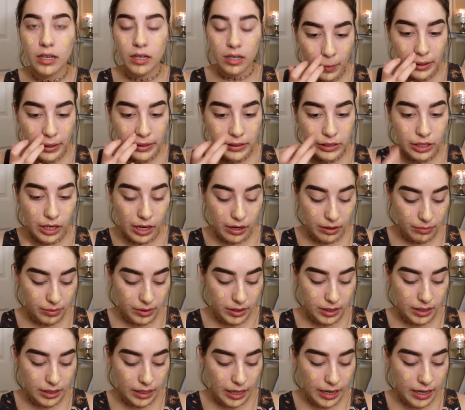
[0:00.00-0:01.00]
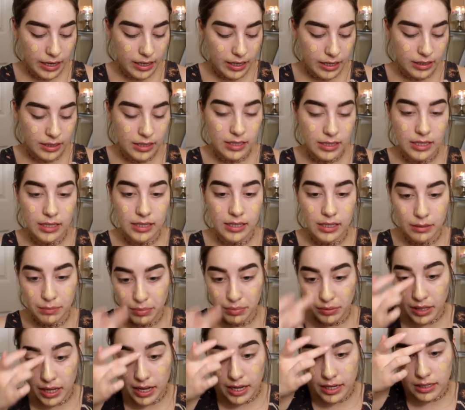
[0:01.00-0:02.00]
which I really like because it's easy to
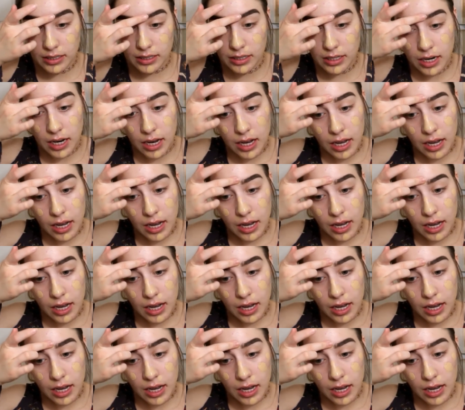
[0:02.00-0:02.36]
blend.